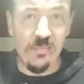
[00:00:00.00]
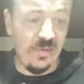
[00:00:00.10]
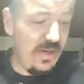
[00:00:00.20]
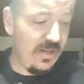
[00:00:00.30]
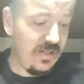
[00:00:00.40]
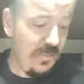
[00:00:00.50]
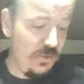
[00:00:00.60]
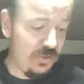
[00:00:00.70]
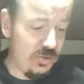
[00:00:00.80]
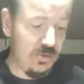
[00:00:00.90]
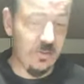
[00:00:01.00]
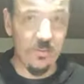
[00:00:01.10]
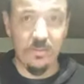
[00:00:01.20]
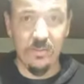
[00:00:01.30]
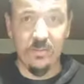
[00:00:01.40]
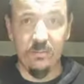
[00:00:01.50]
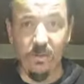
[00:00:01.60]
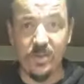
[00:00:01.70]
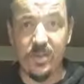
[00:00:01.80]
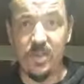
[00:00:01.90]
Next step on
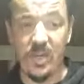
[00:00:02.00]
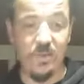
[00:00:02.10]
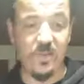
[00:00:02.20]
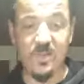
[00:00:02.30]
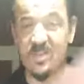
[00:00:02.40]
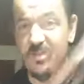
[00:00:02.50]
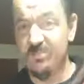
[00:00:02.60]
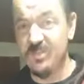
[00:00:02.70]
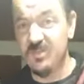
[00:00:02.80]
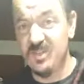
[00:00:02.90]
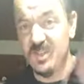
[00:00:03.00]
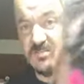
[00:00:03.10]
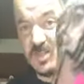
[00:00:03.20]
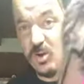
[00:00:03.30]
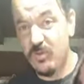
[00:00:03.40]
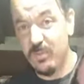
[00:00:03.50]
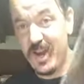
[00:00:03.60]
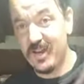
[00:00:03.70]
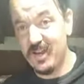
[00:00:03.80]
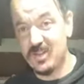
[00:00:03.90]
Ross's shells is the silver
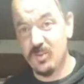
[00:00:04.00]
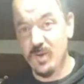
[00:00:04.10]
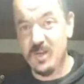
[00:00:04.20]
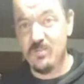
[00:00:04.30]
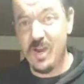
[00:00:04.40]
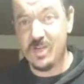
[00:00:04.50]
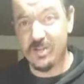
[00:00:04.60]
black gets the wee magic